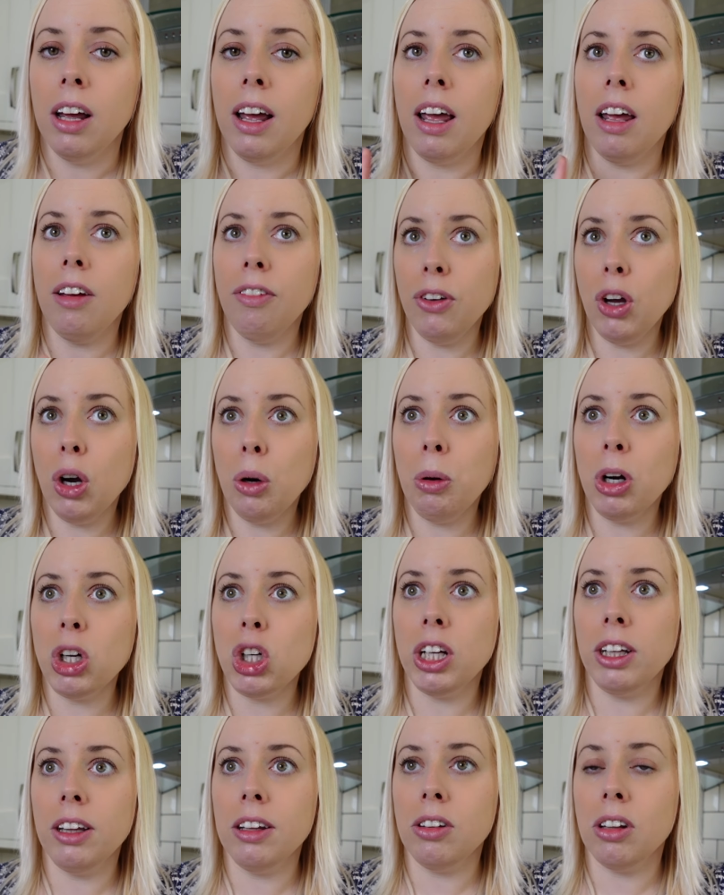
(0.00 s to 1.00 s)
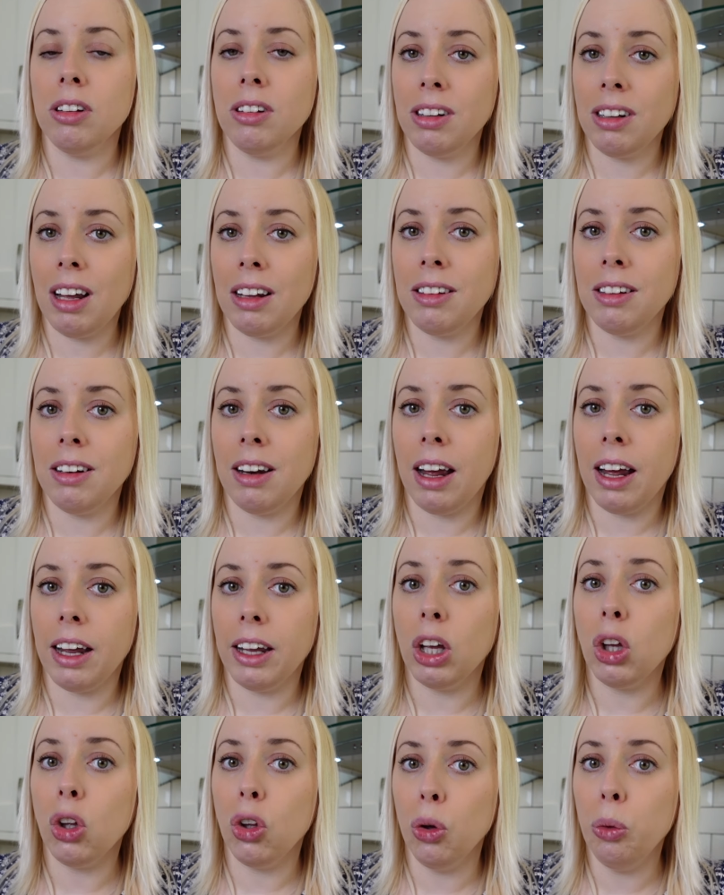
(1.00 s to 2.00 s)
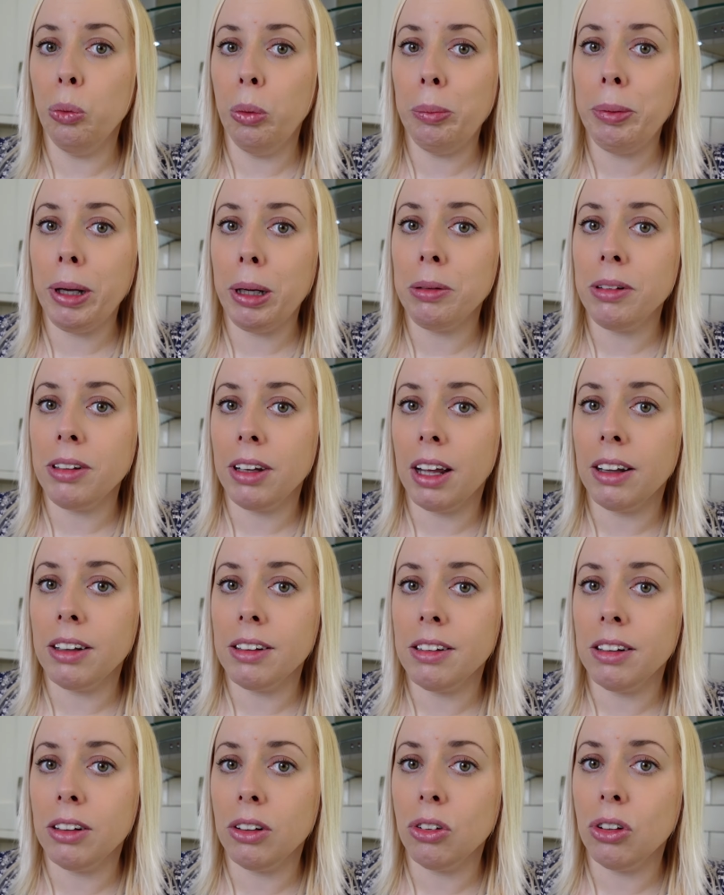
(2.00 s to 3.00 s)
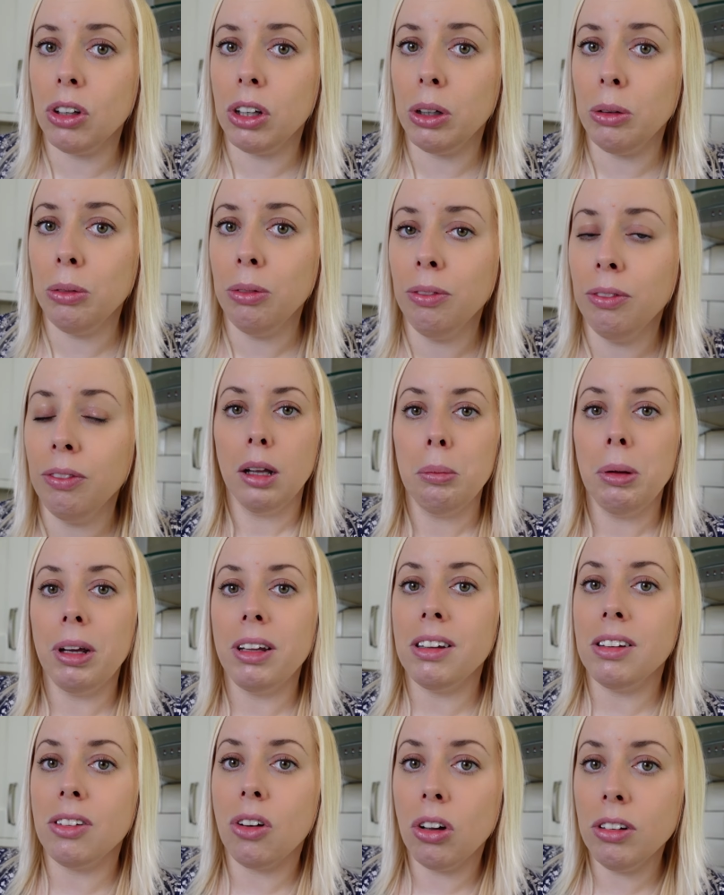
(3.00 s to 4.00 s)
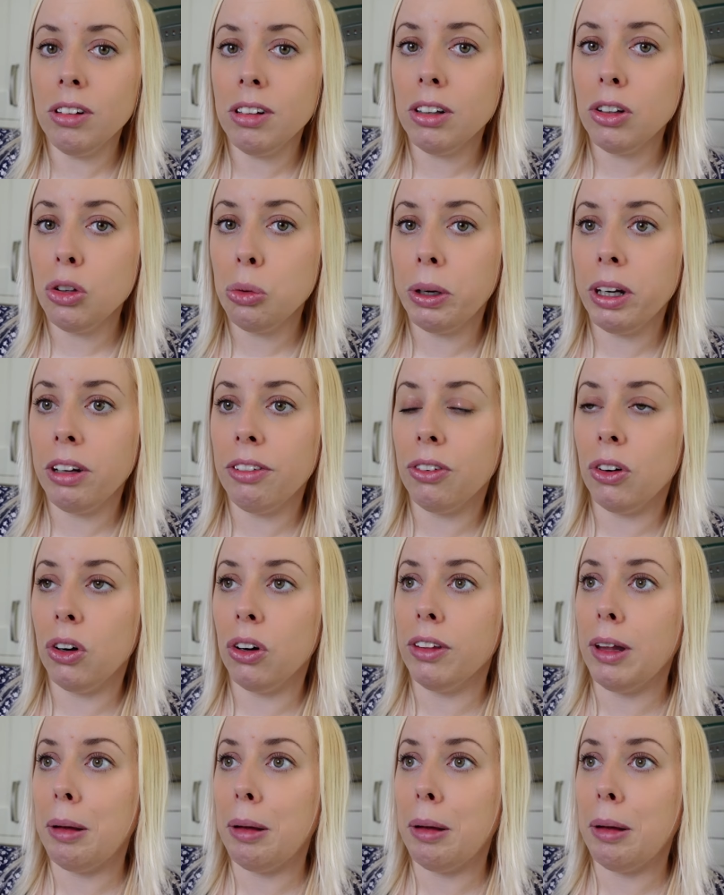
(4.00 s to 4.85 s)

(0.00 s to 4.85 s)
If you're watching this on Saturday, you will be able to get this deal too, because it's until the 24th.